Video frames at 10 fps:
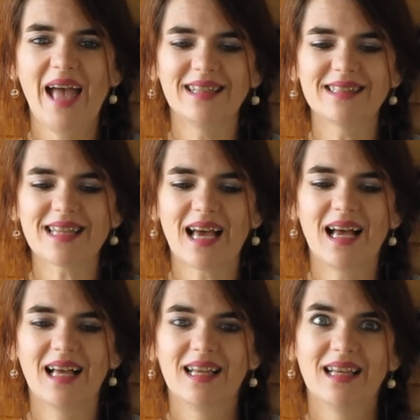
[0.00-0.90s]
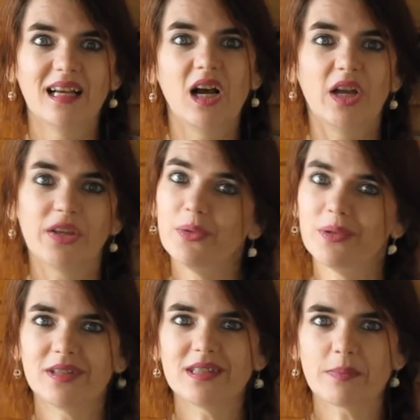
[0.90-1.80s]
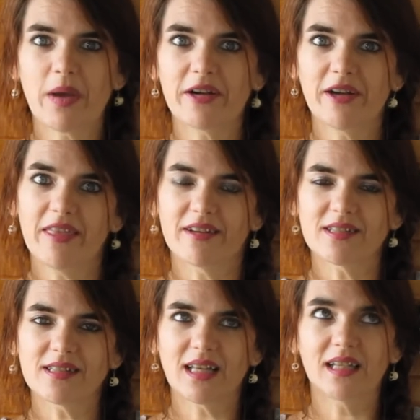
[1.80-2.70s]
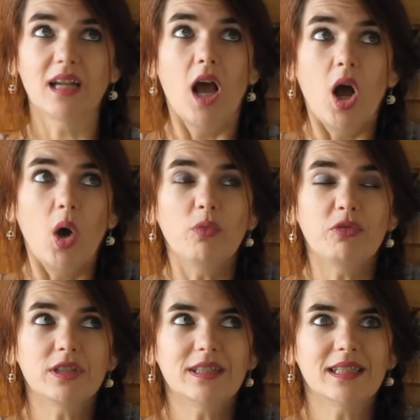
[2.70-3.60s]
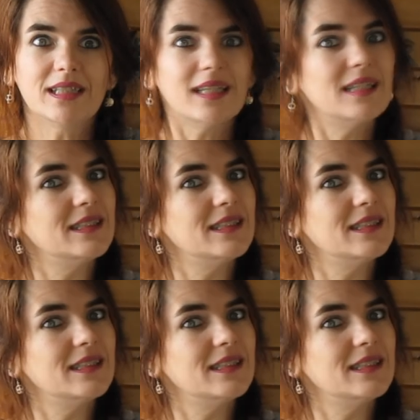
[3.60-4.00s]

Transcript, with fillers: And, uh, you will inspire others. And hopefully,